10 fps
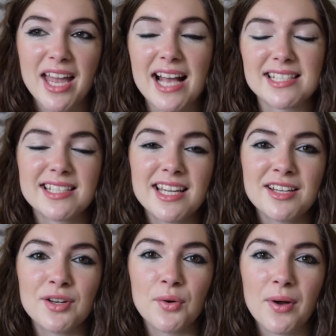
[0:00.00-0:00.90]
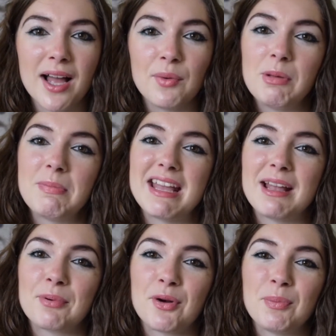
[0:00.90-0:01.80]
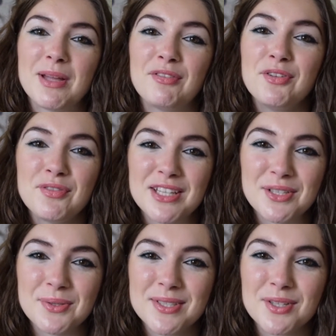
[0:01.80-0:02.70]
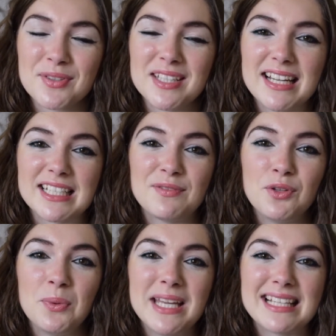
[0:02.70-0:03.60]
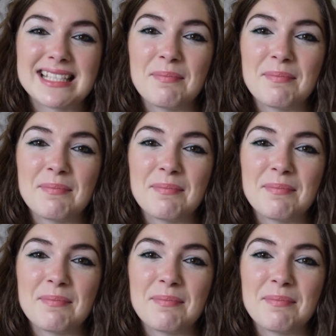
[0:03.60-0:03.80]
As a side note, I will be making probably a few videos over the next few weeks